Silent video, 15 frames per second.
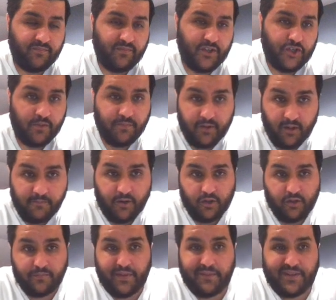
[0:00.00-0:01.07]
triple up on
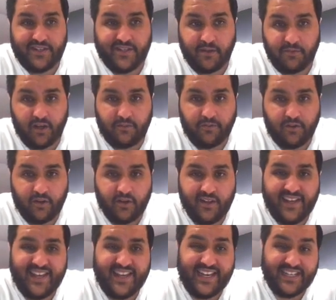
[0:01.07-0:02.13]
or maybe double up on,
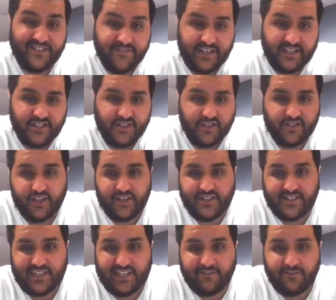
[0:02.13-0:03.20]
is fixture. So you can
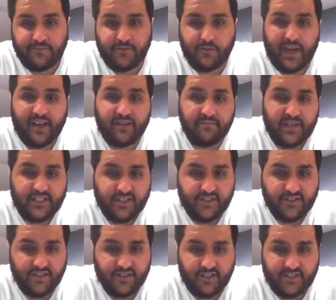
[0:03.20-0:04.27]
see Liverpool and
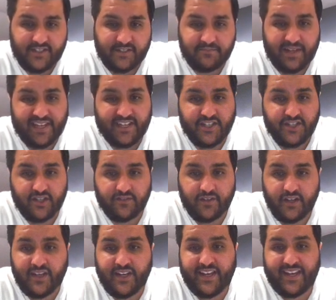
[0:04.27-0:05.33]
Manchester United playing each
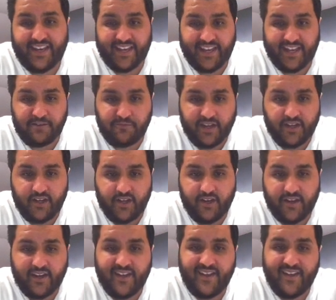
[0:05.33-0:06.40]
other in game week
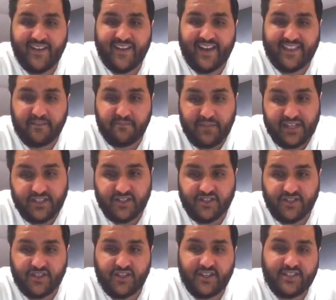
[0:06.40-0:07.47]
9, and then
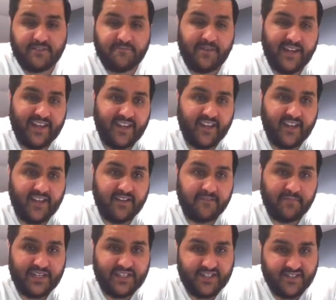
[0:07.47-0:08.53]
Manchester United playing
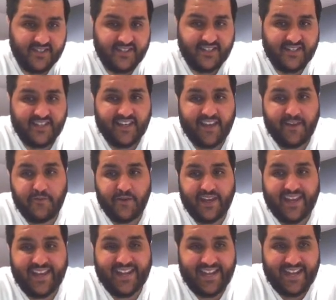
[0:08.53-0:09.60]
Manchester City in game
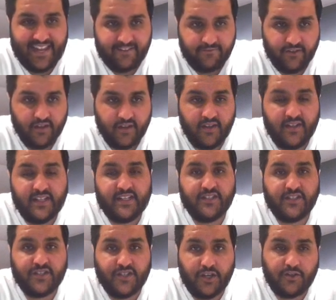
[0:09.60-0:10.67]
week 11.
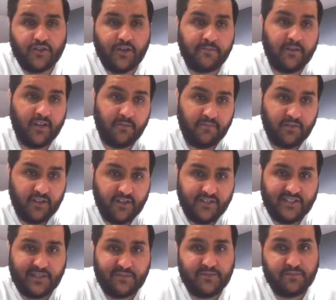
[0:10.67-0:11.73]
So tripling up on those
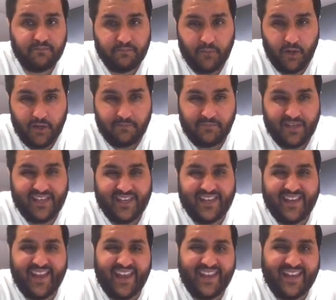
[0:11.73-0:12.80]
teams might
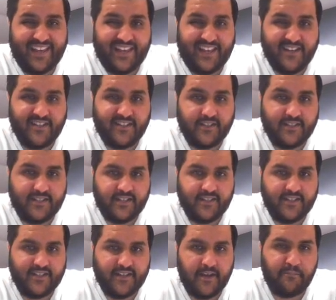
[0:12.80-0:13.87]
be
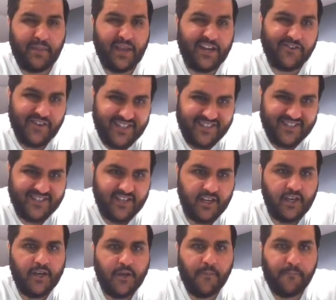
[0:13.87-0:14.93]
a big risk,
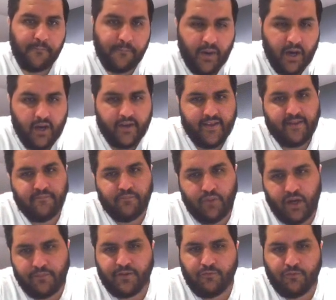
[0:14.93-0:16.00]
but it
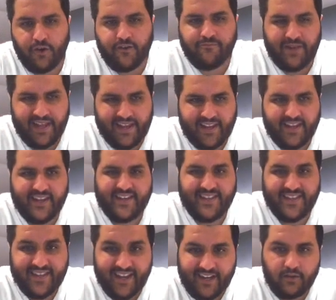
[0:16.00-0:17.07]
might be worth playing
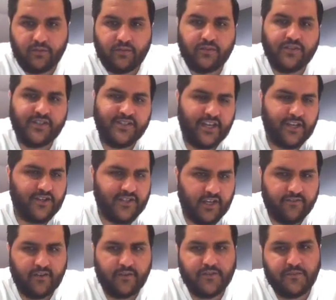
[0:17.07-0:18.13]
now to set
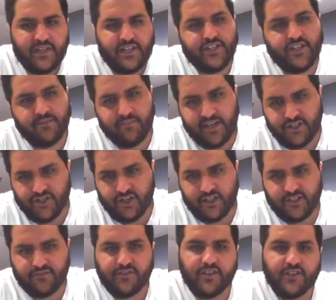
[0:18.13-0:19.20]
yourself up to potentially make
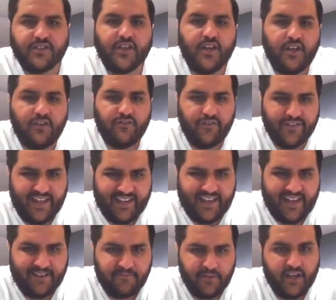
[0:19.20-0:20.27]
transfers for that
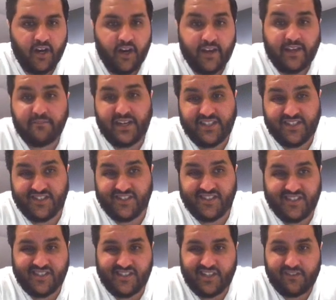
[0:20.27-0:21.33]
game week, i.e. Manchester
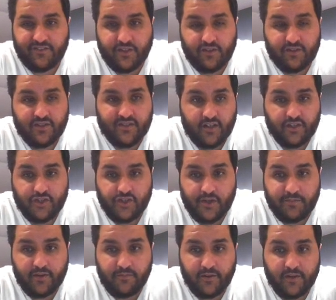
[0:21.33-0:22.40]
City. If you do decide to
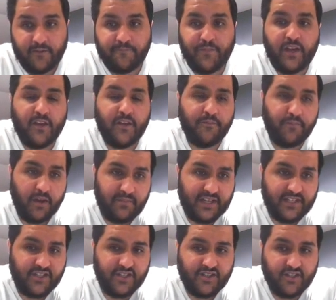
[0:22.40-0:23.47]
triple up on them, by
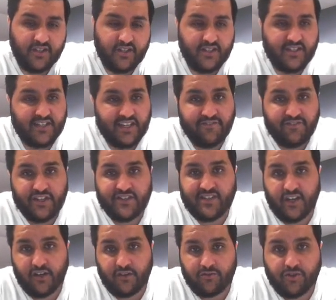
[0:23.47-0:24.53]
Manchester United, even though it's
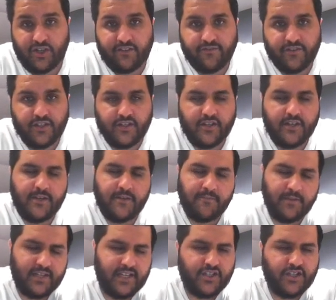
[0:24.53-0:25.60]
at Old Trafford,
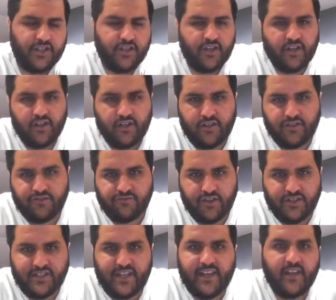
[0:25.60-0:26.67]
potentially you could look to
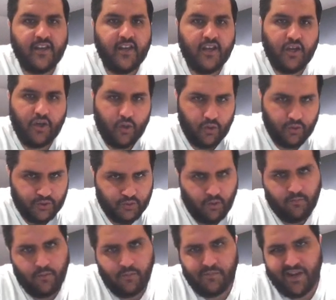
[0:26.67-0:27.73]
rotate or swap
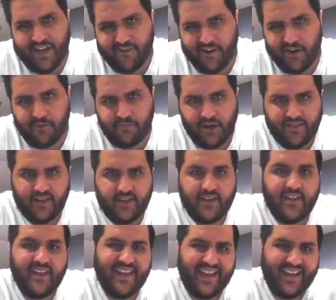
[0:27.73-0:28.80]
one player out by then
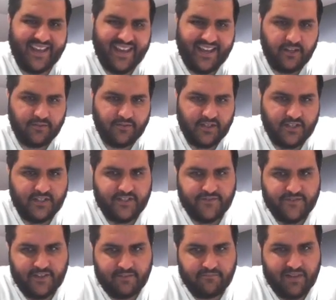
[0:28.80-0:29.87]
and get an alternative
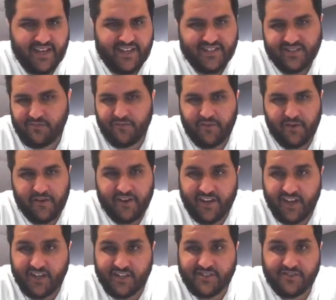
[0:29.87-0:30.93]
team player, someone from like an
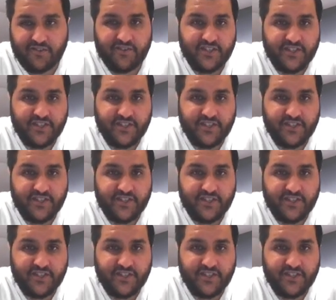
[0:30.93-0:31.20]
Arsenal or a